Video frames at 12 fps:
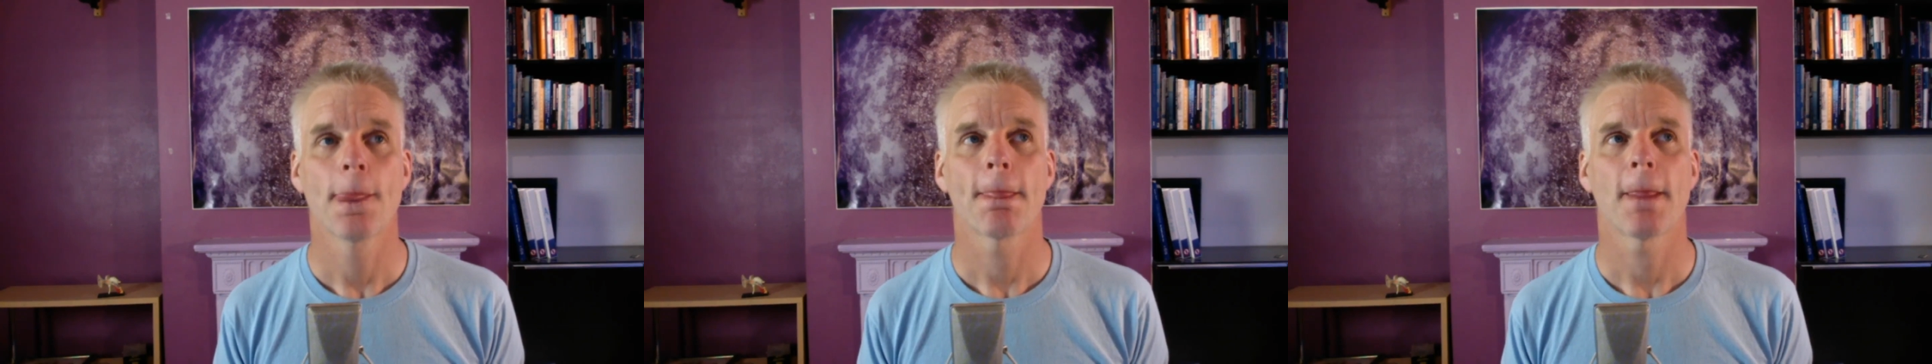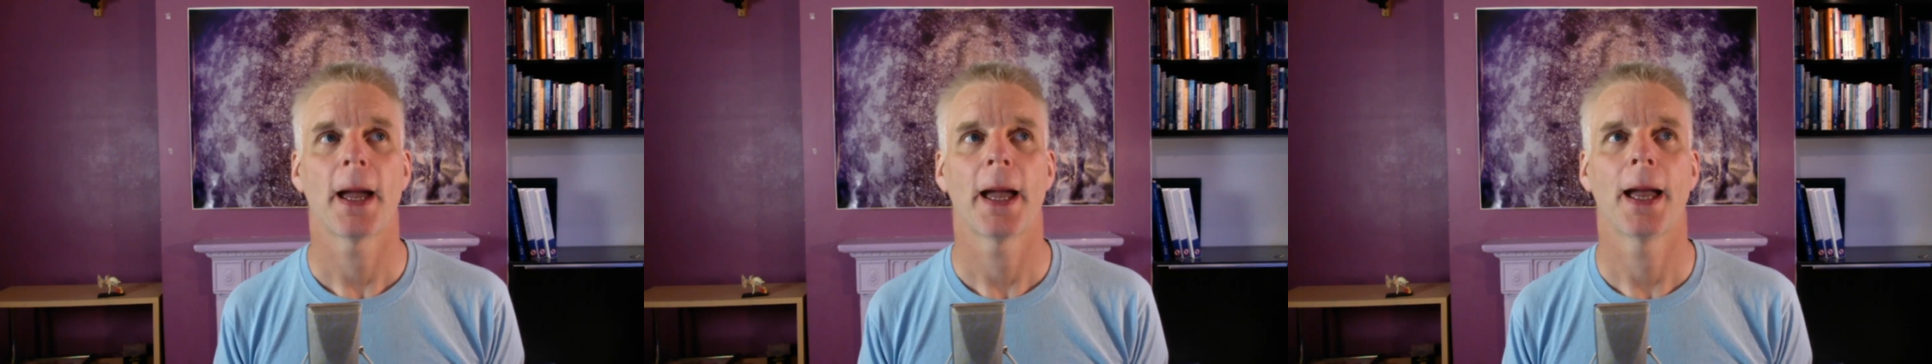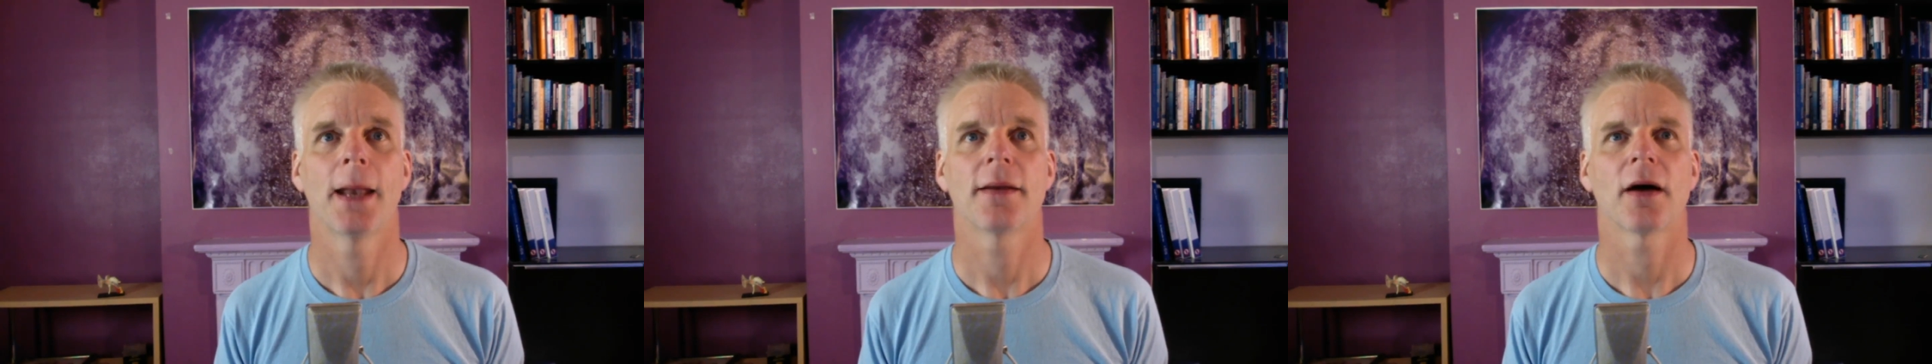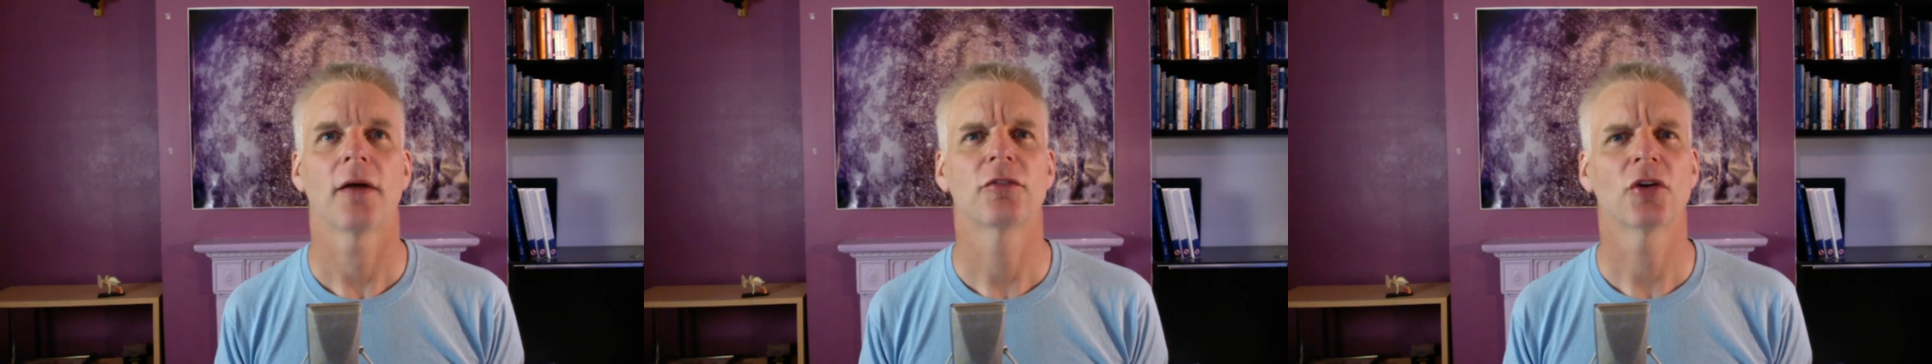and
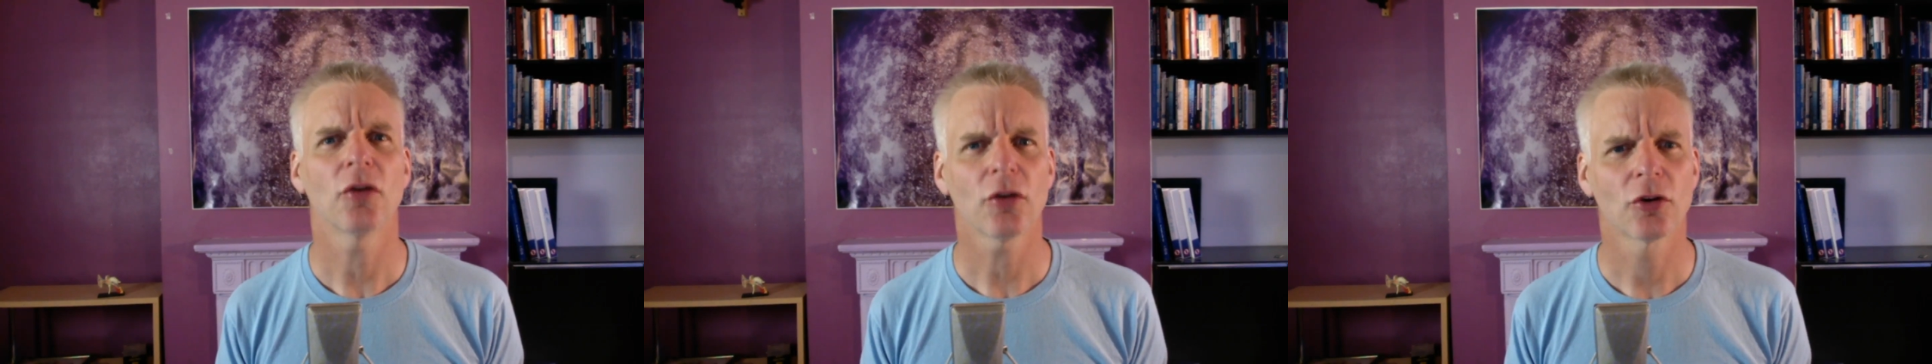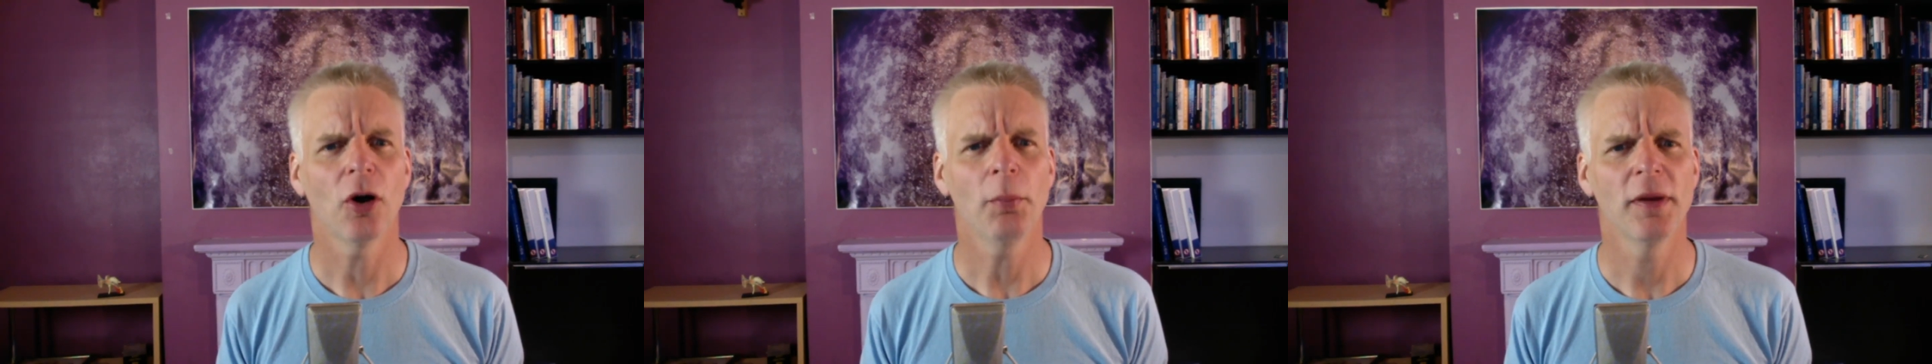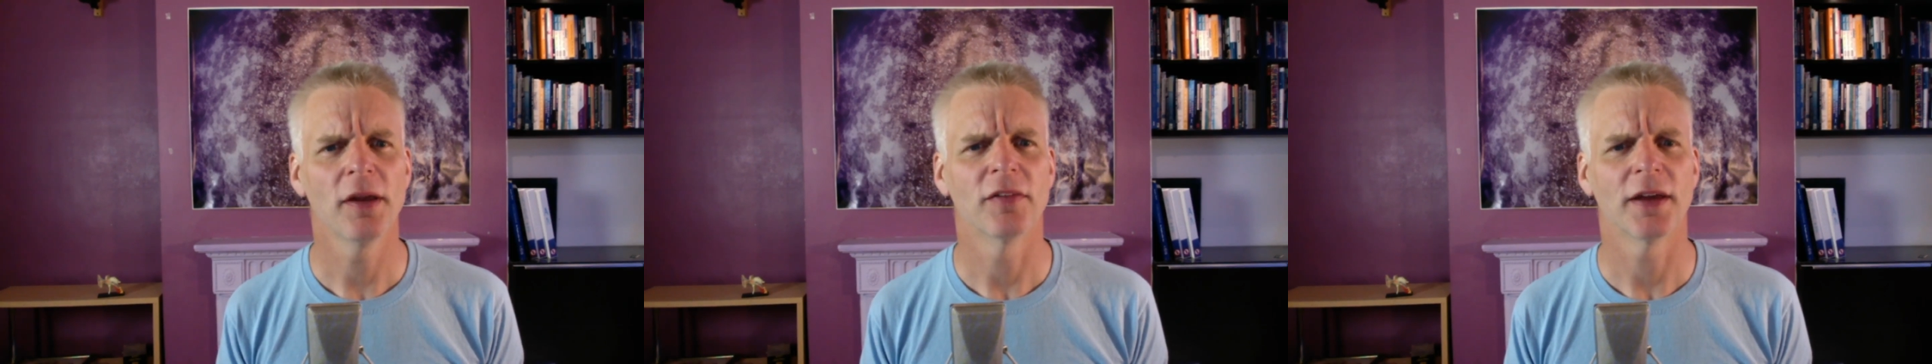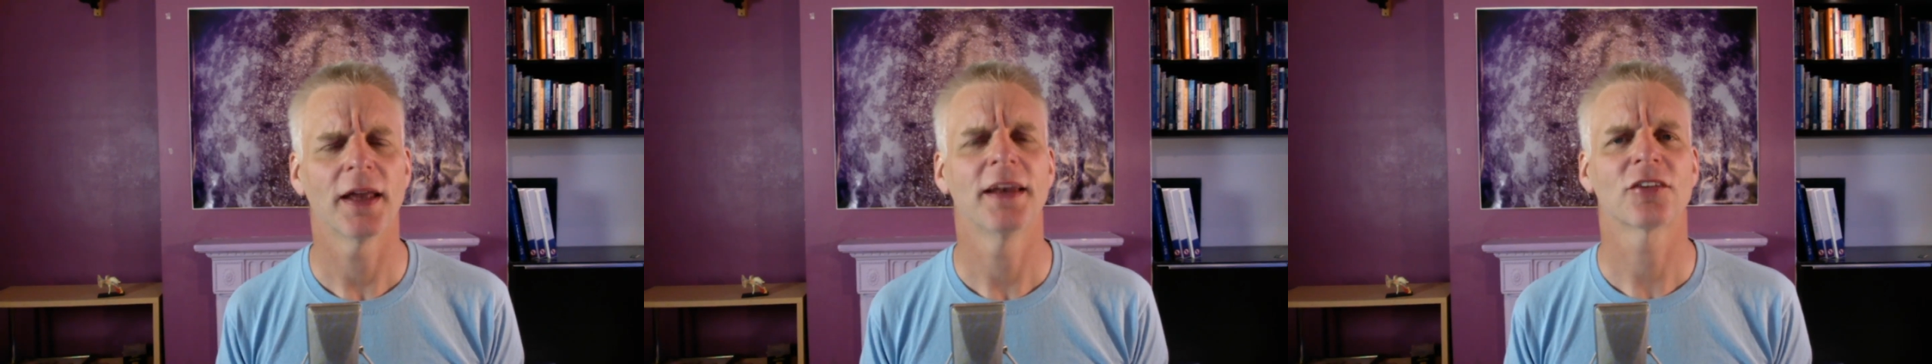I've got a copy of
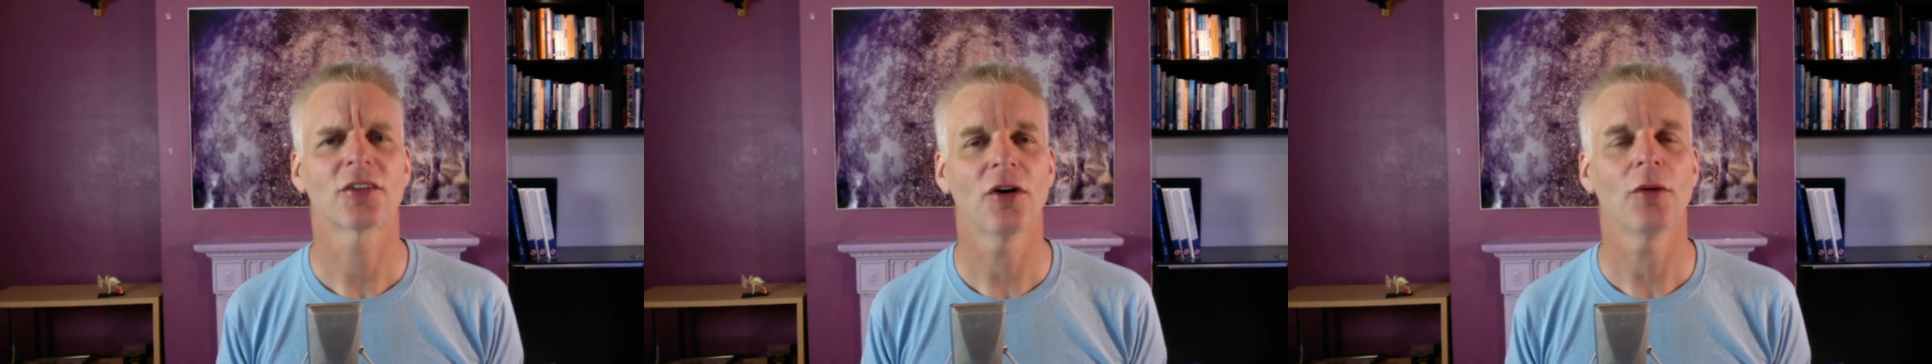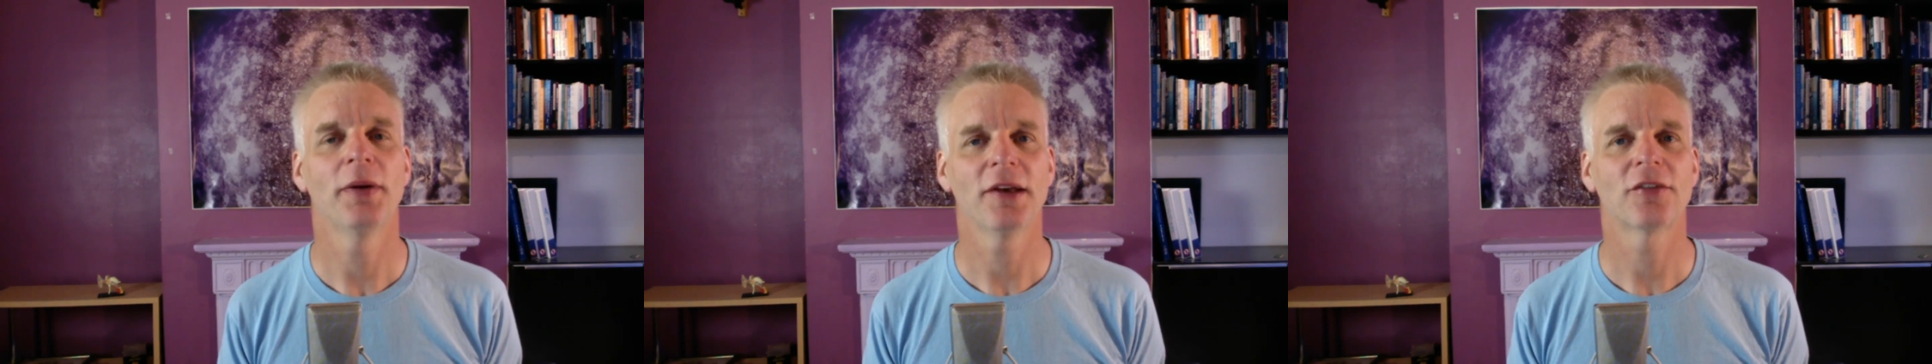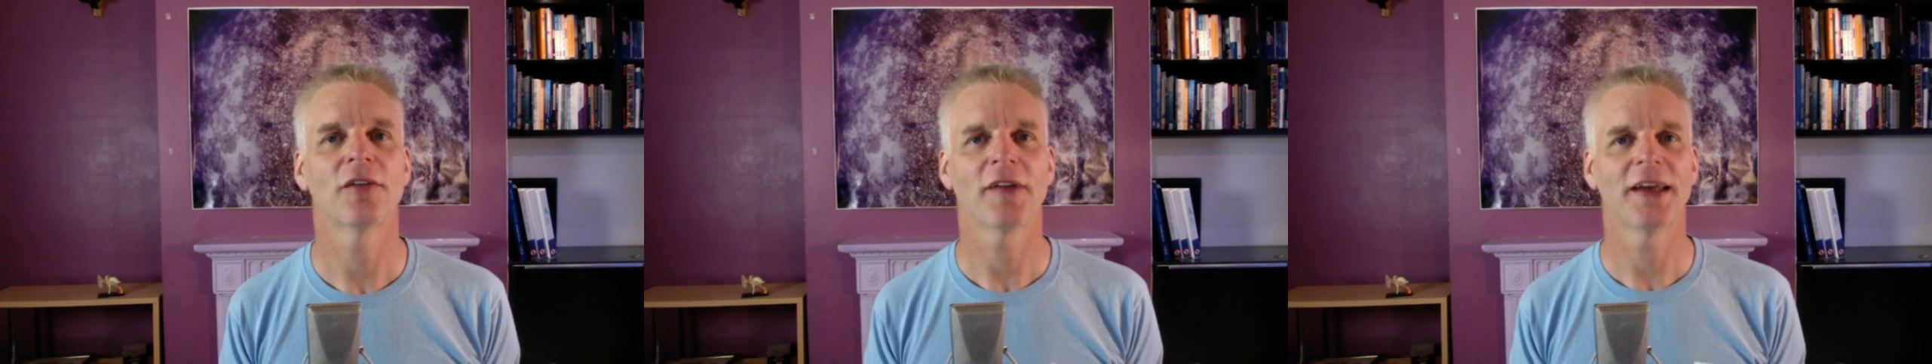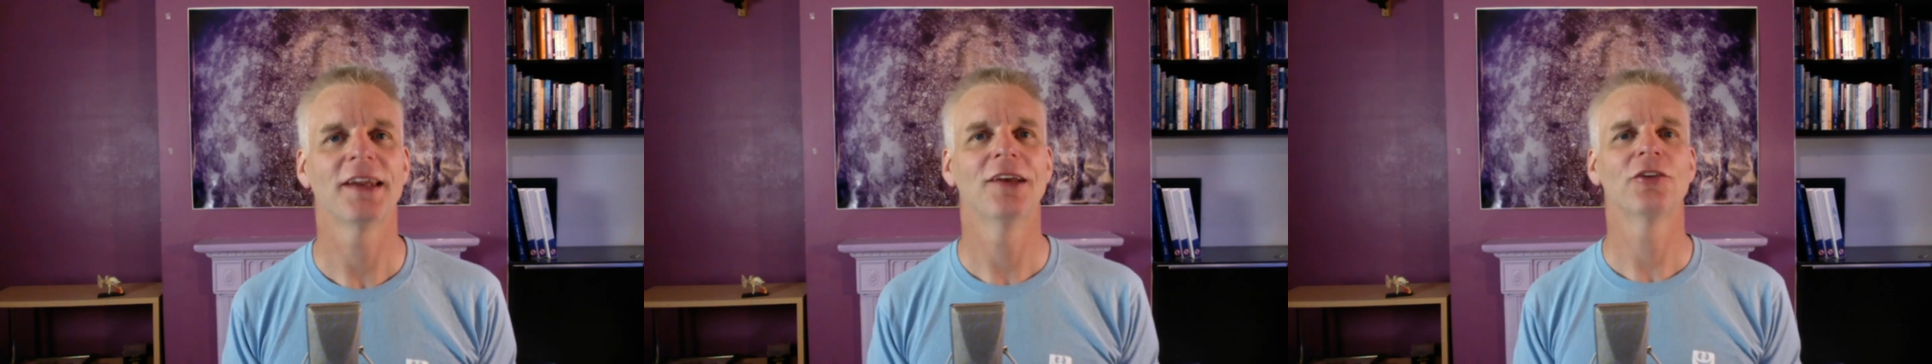it, and it's got a picture of
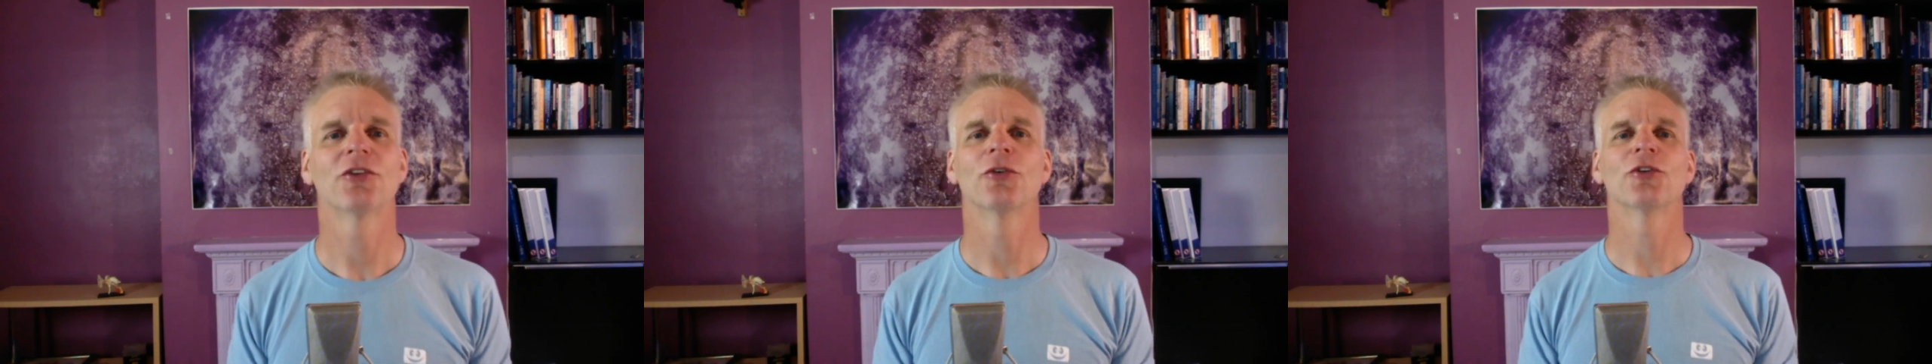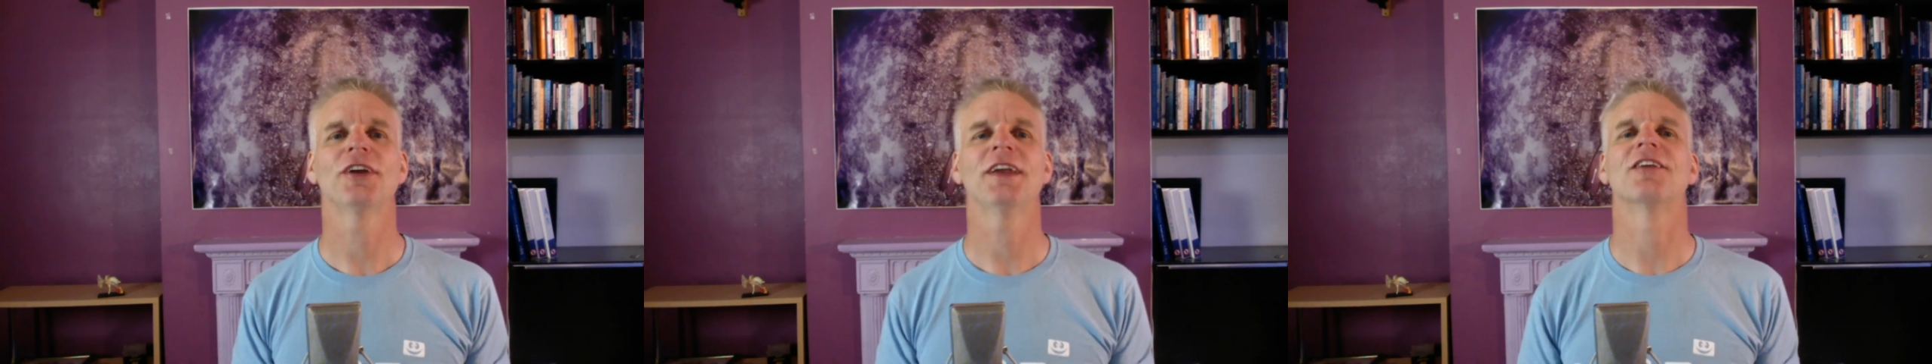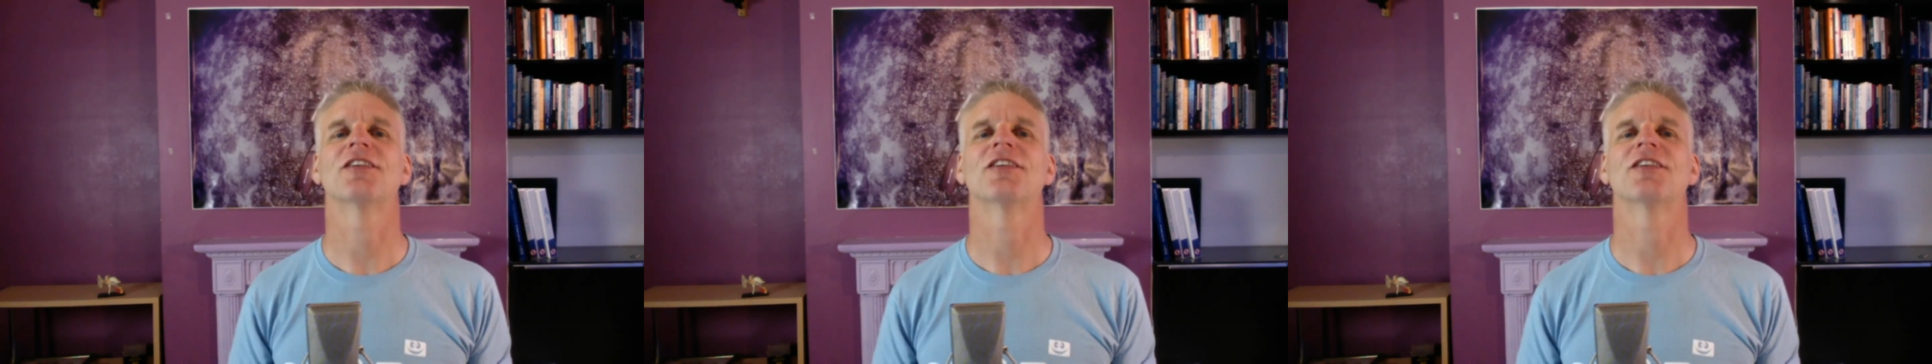Andy Lasource in it.